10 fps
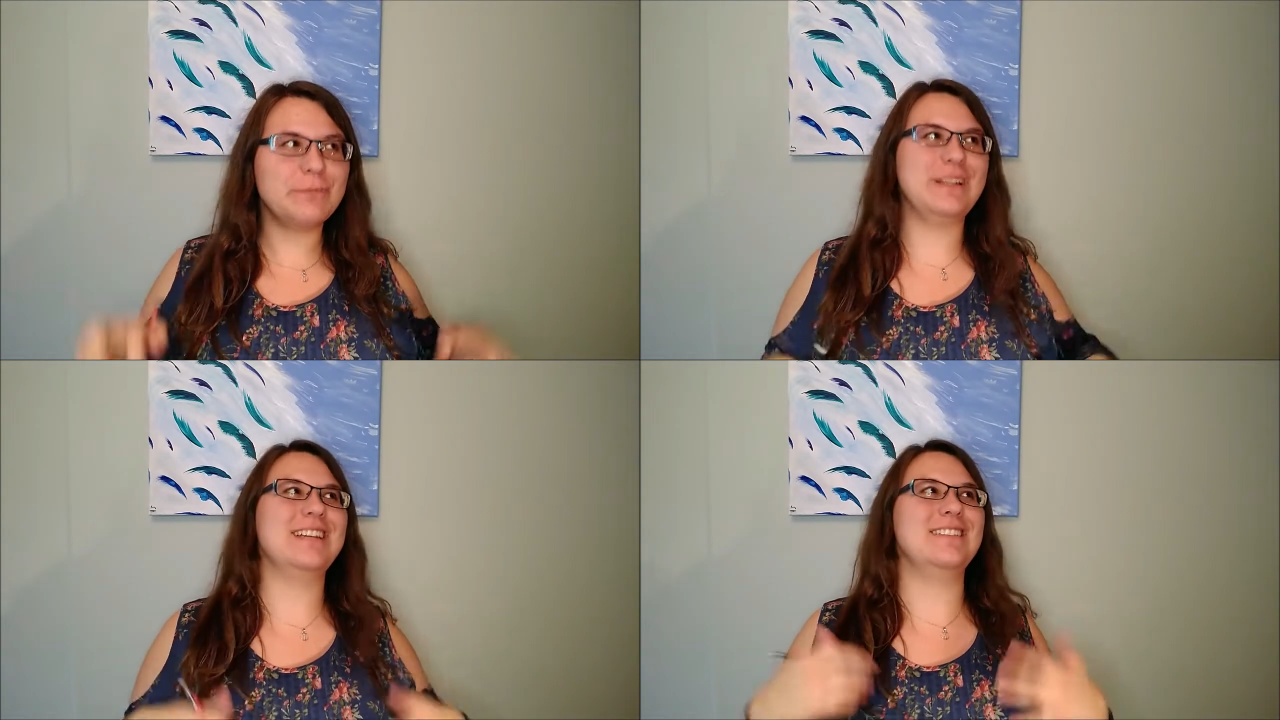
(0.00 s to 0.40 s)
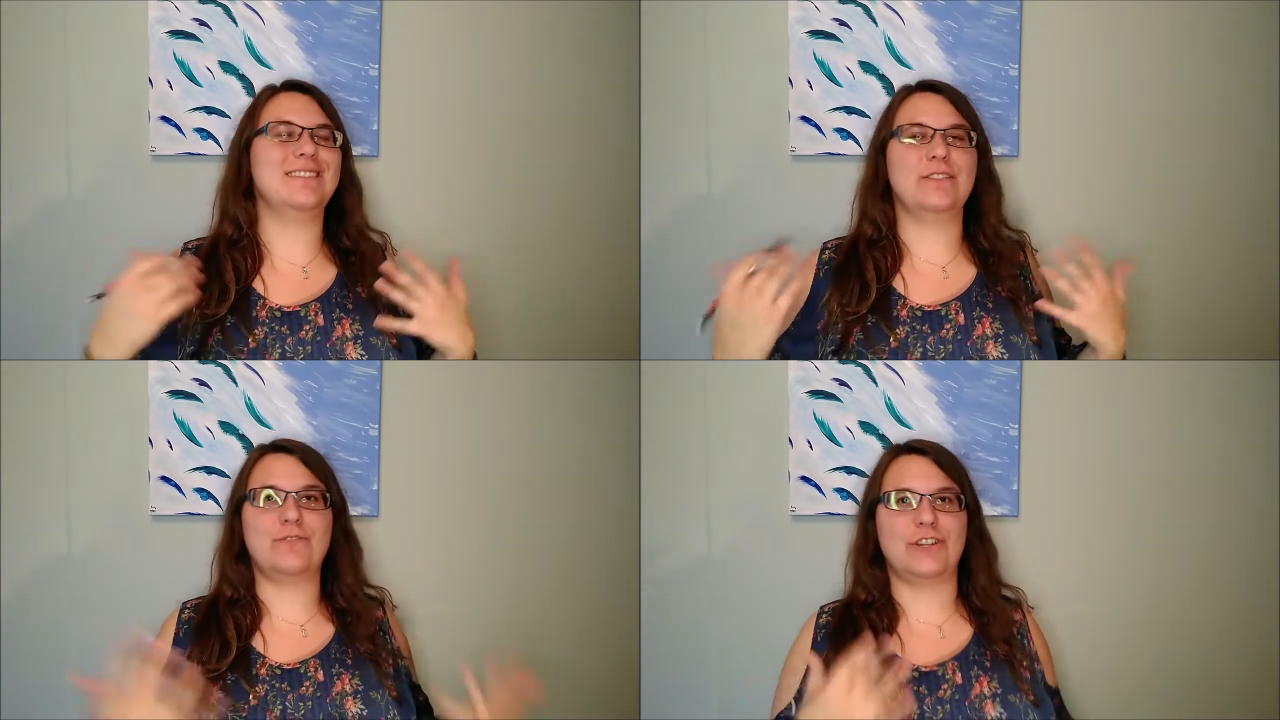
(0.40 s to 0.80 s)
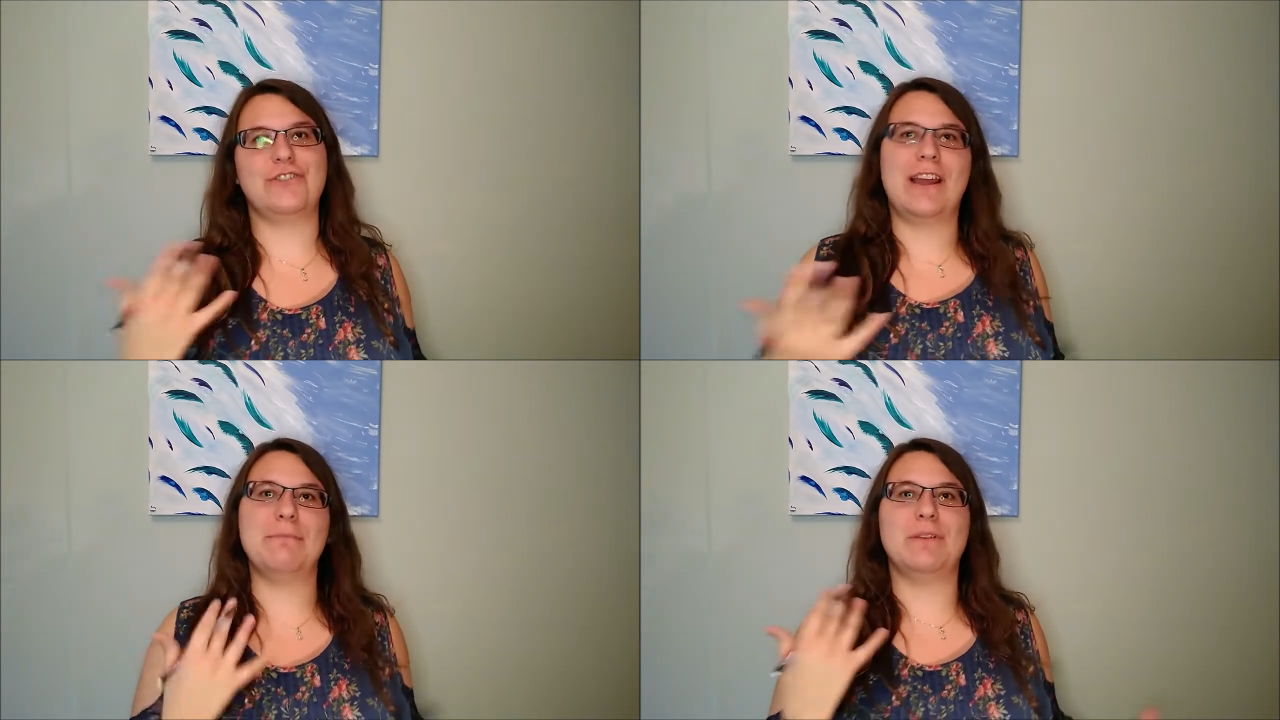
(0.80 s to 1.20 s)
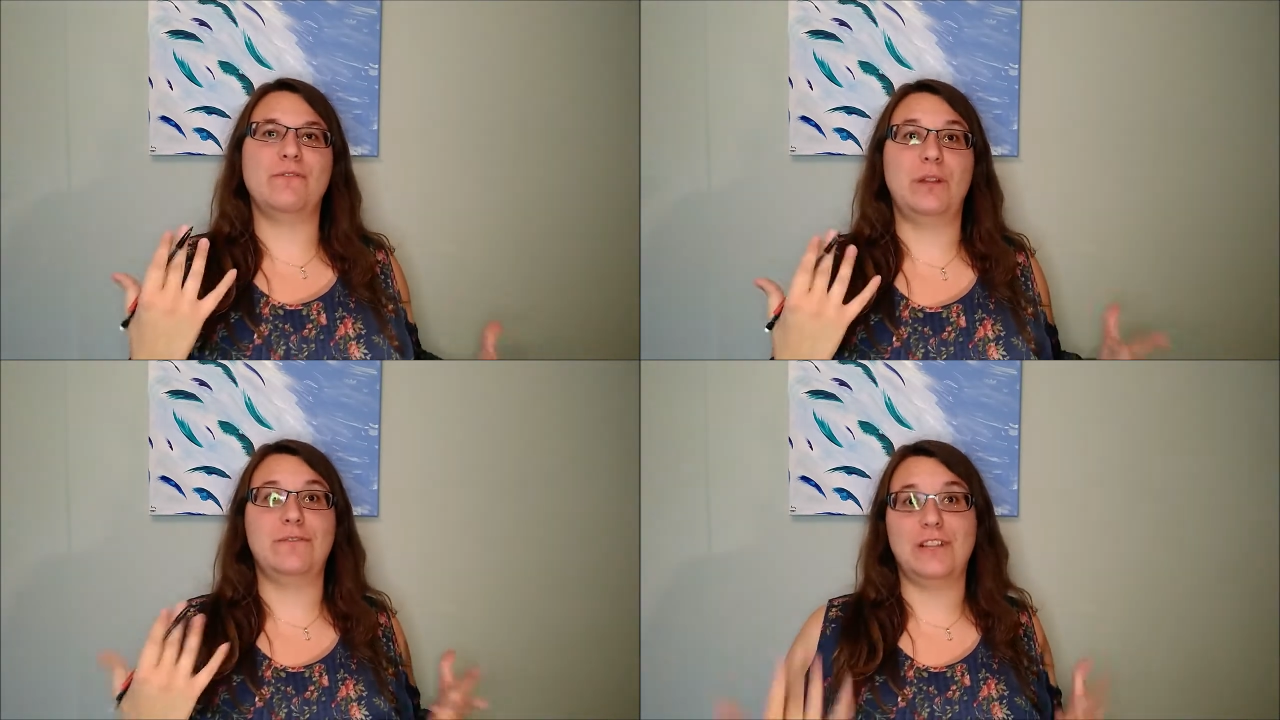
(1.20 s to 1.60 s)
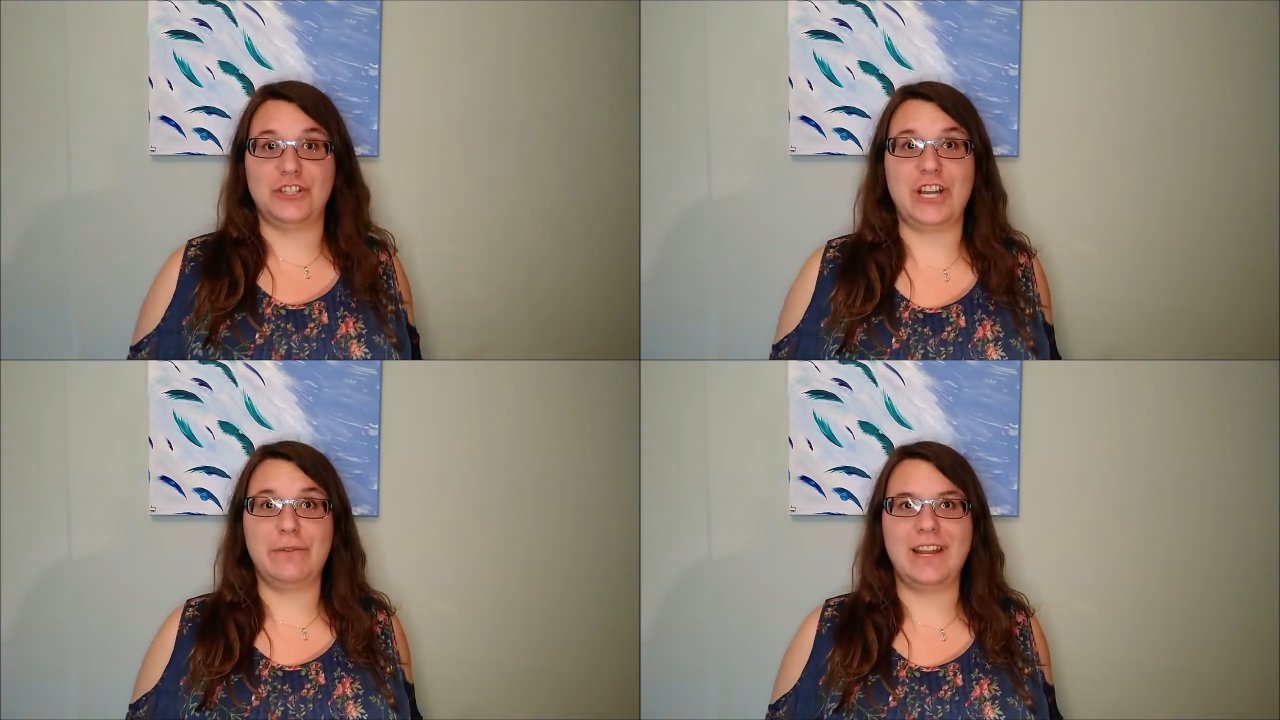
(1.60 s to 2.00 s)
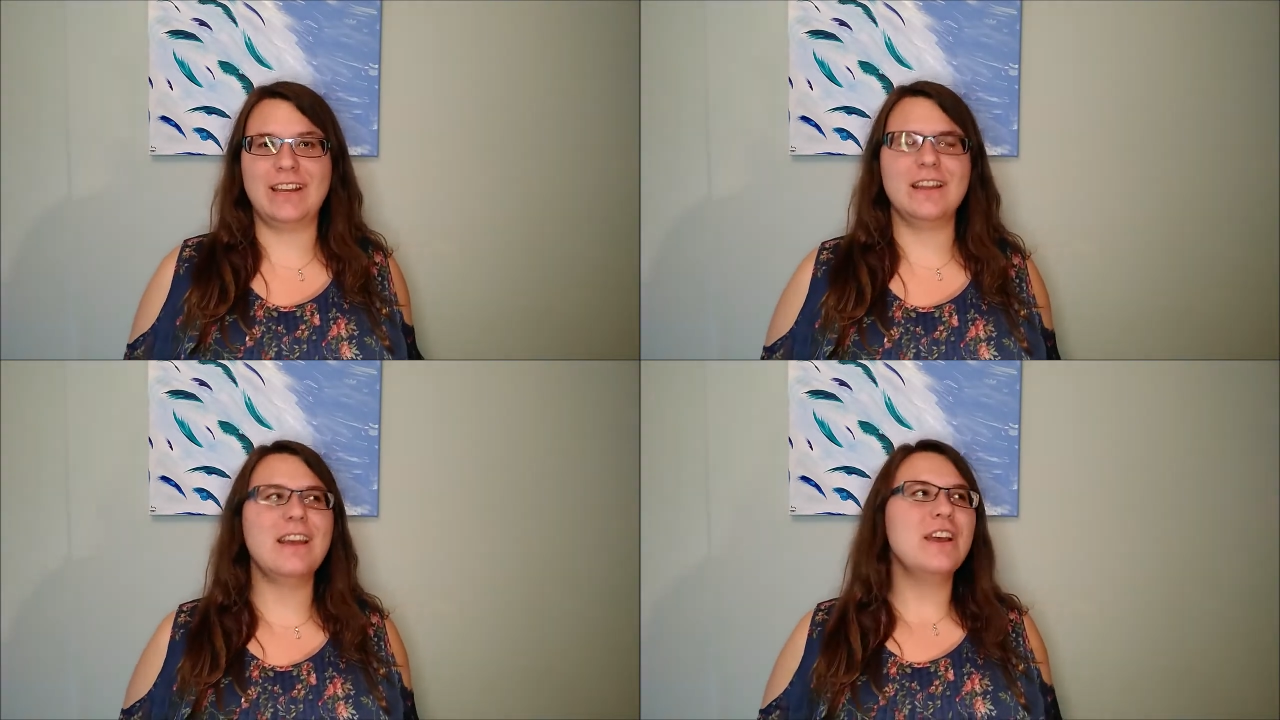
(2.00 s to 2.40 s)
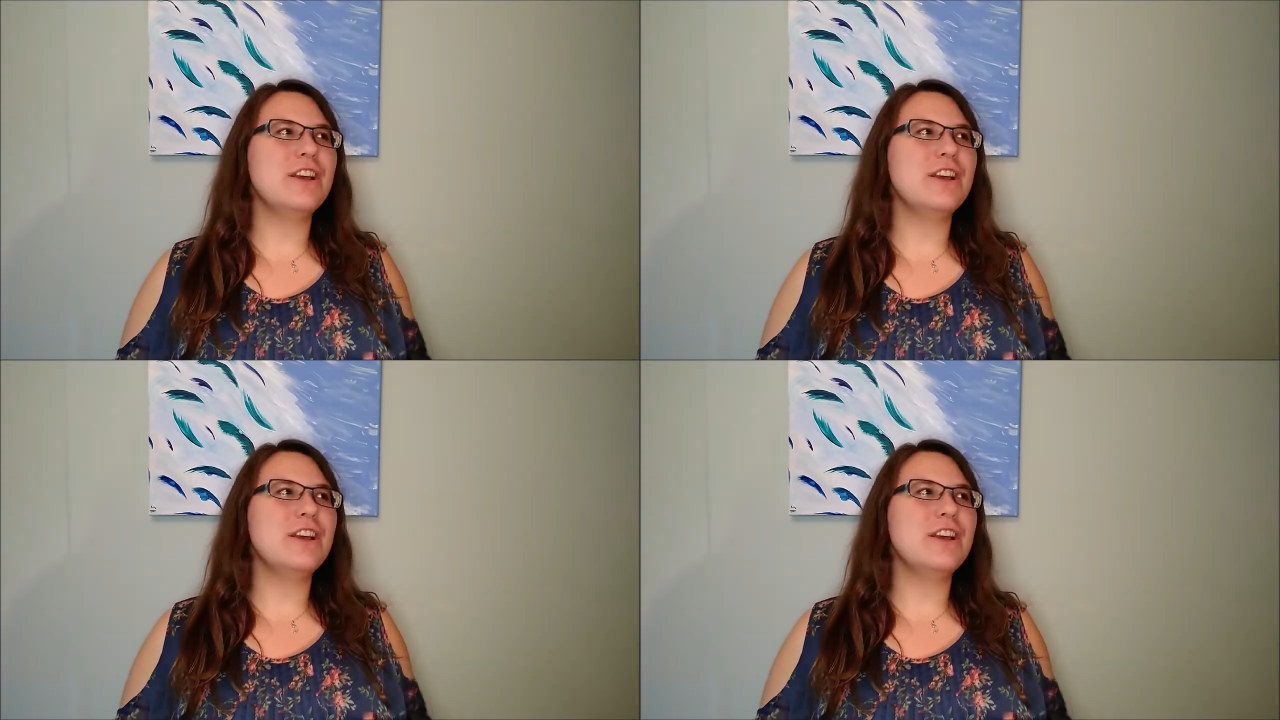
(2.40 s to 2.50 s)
because the structure hadn't been fully fleshed out yet.